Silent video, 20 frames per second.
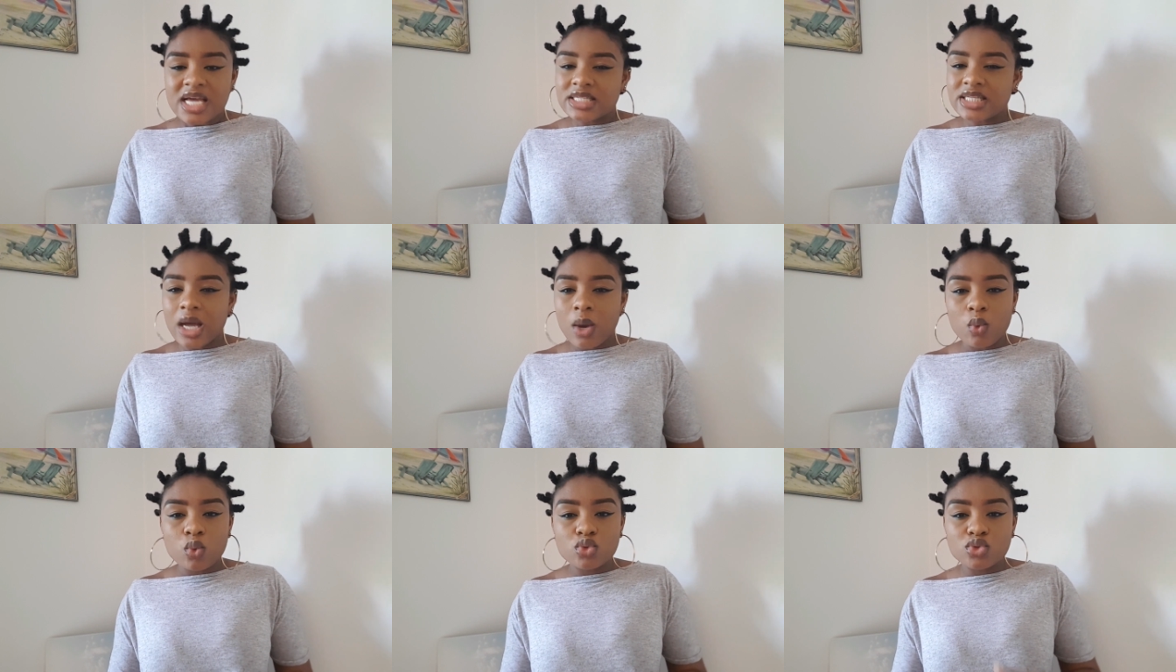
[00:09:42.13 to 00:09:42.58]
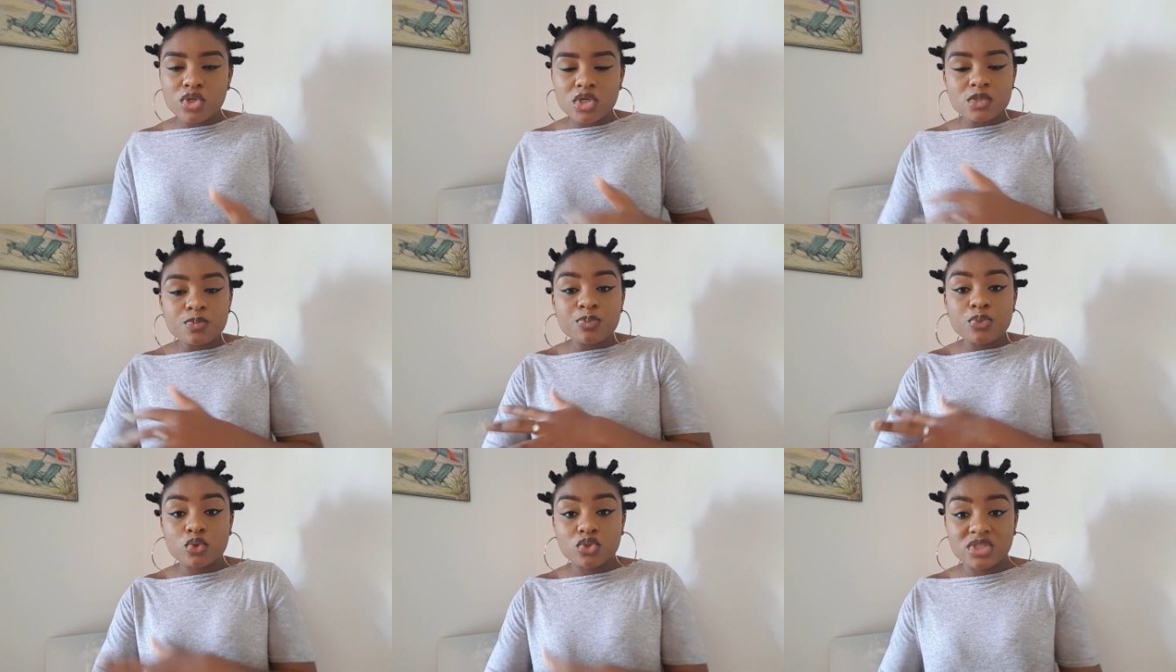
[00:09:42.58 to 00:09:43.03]
that will
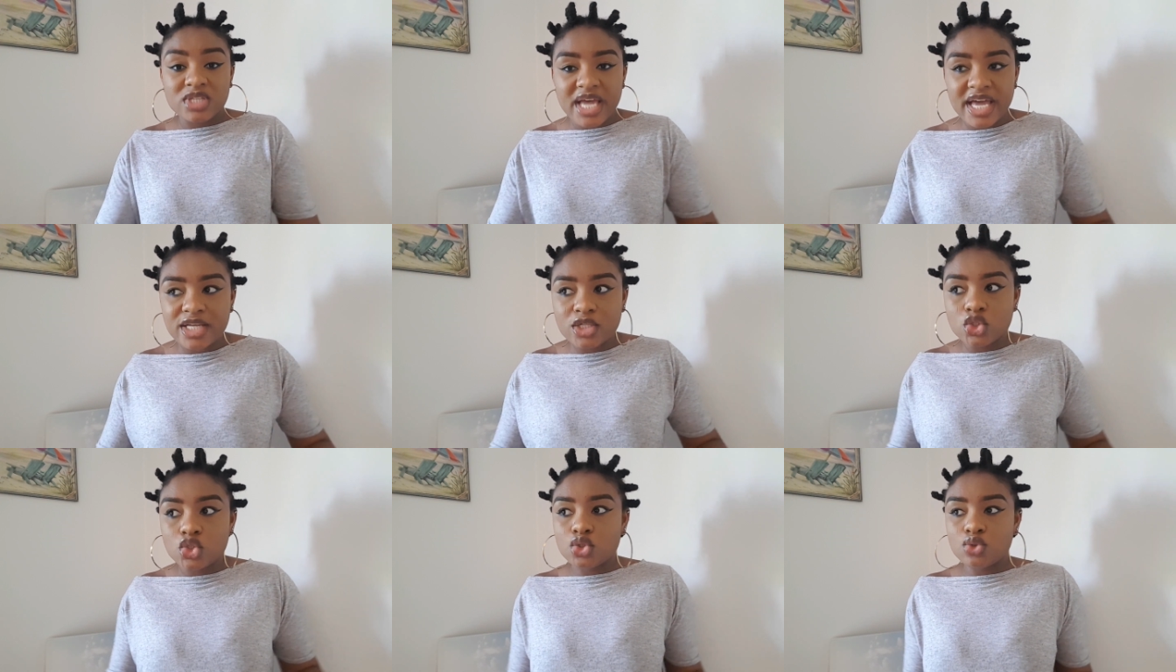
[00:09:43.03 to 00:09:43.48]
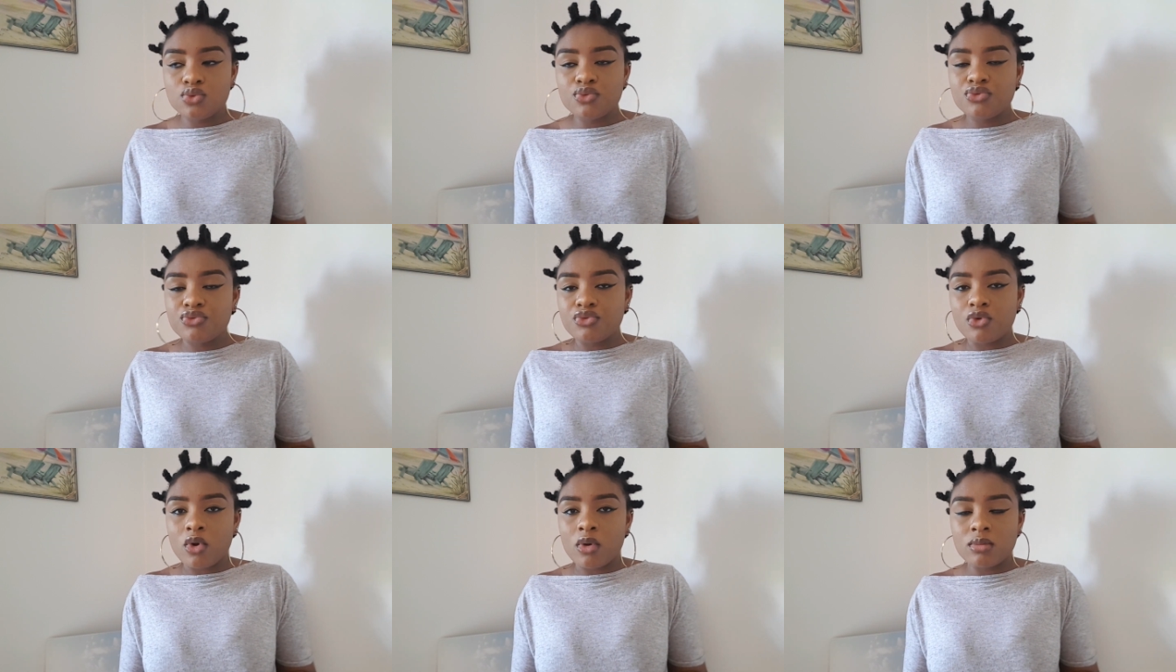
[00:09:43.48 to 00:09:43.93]
just protect you
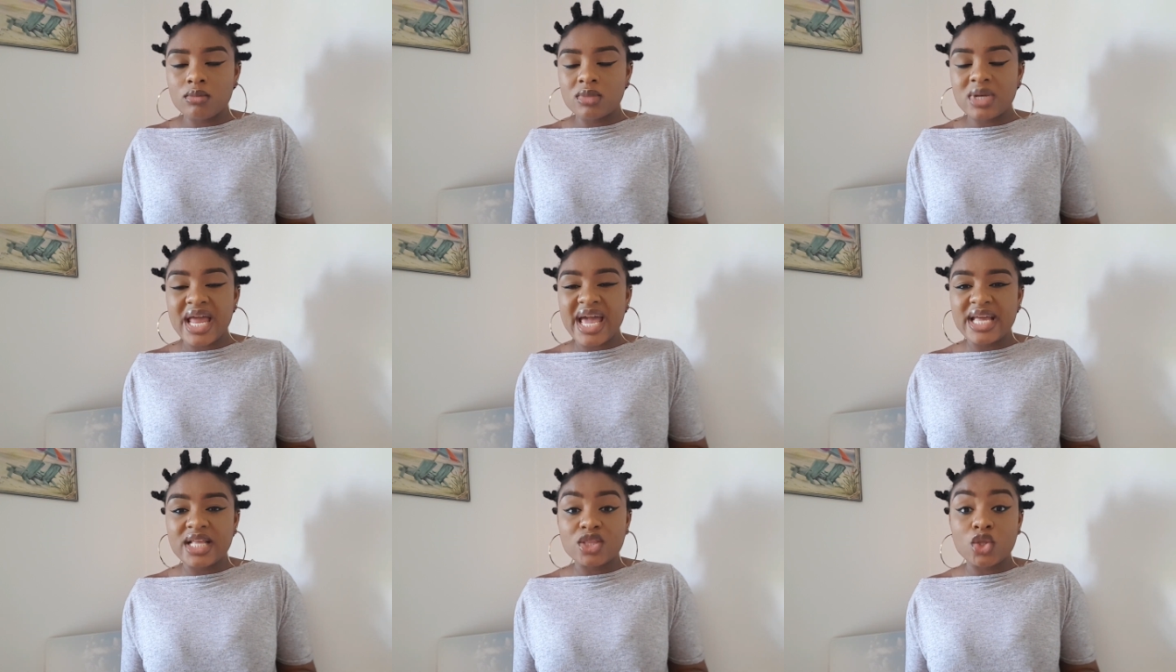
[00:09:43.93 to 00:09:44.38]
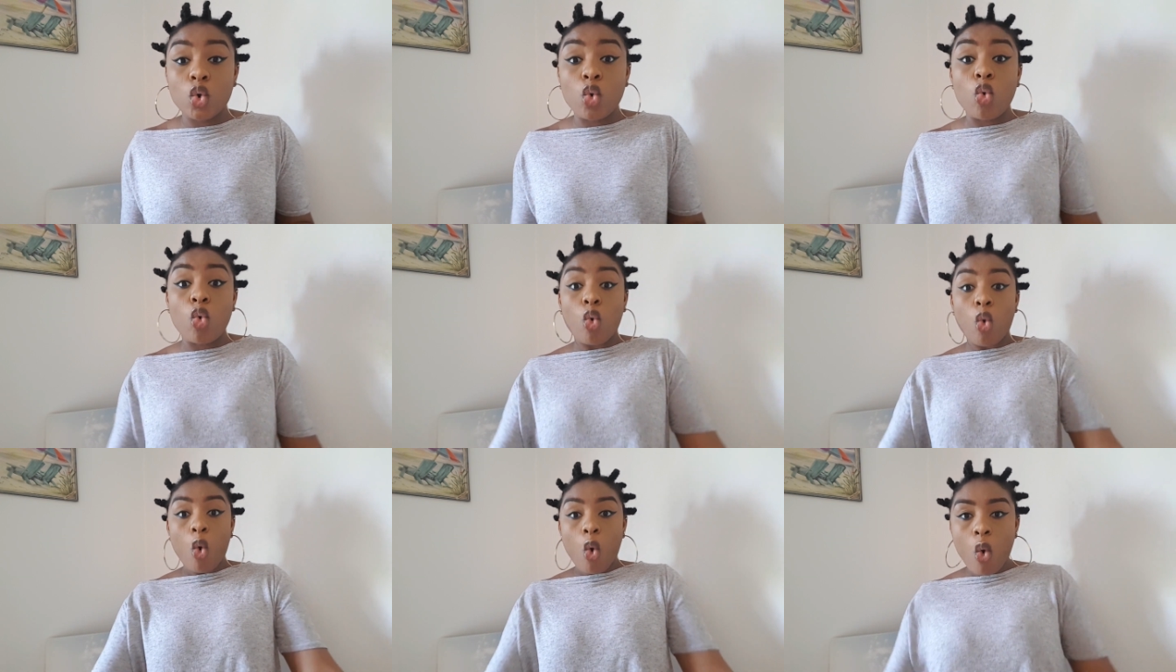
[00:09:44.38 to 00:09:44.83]
from like the
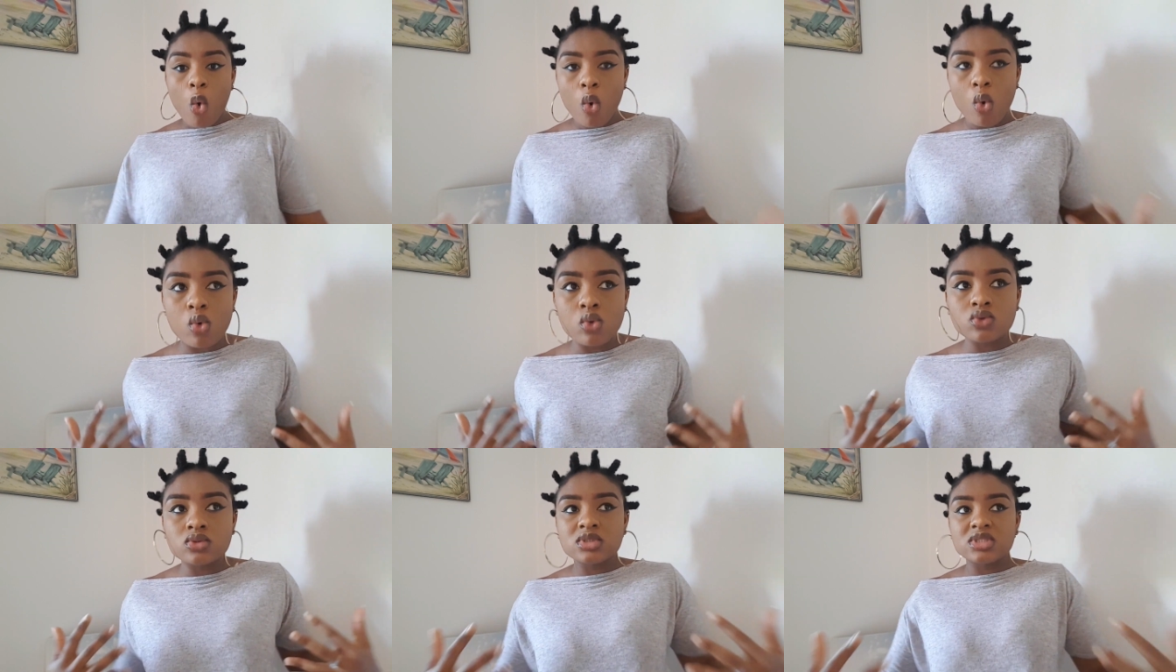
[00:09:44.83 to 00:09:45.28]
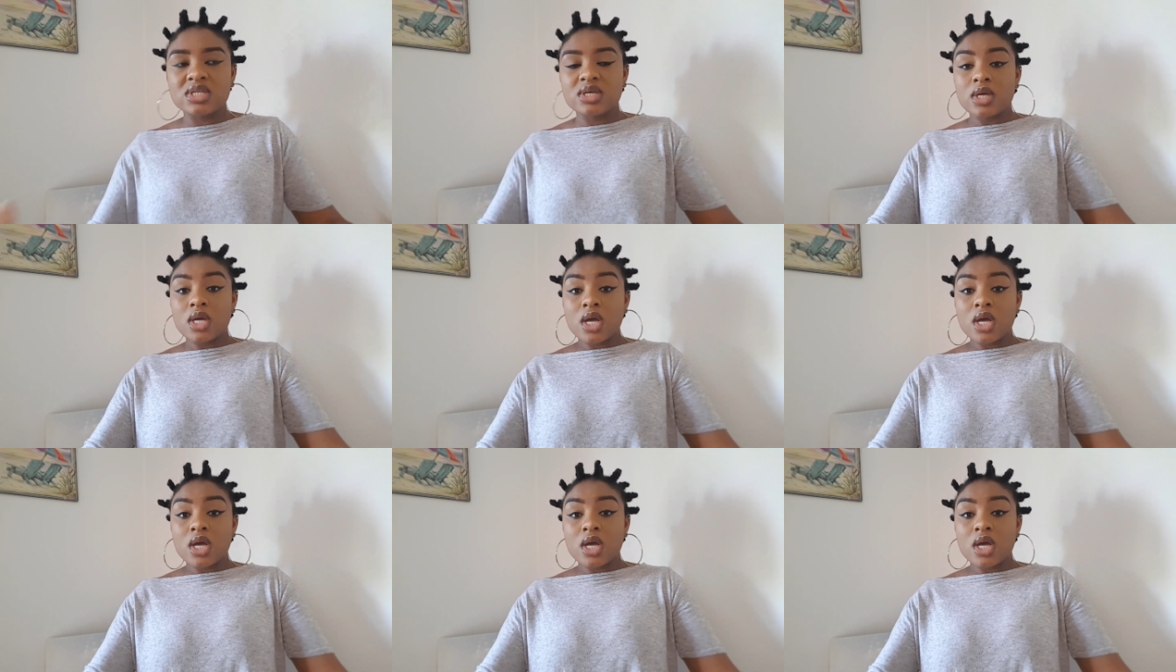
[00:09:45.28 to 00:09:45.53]
cold